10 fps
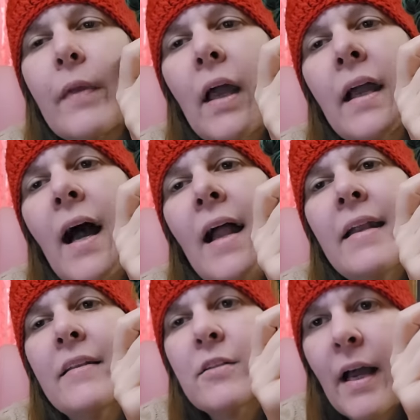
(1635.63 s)
I got
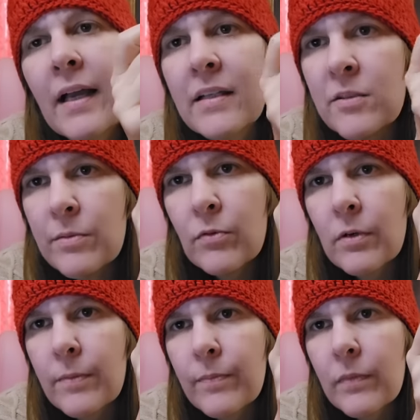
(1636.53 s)
it. I got this
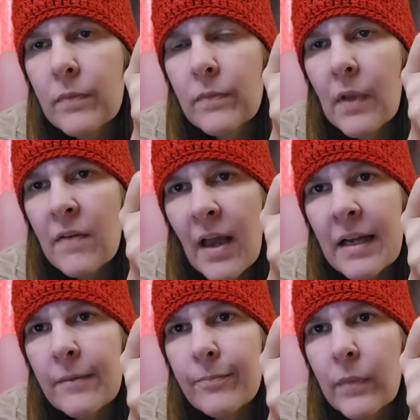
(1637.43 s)
before. I've had
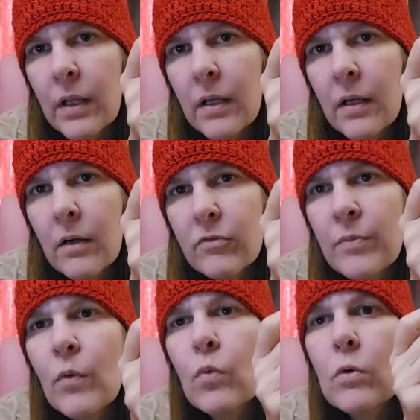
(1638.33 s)
it
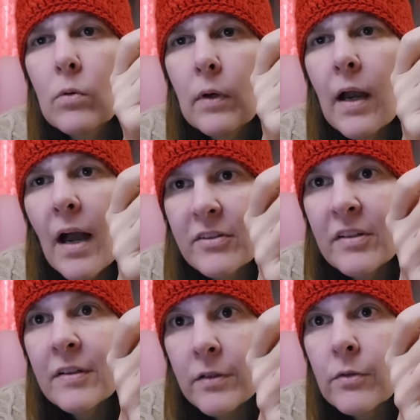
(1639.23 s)
from the wool warehouse
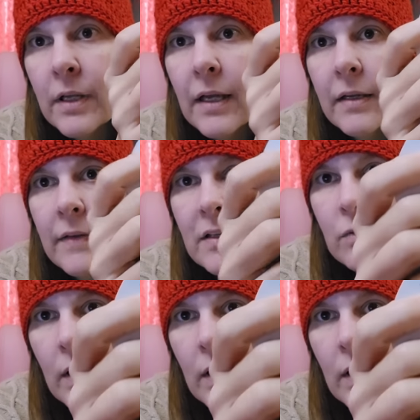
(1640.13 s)
in the UK. That's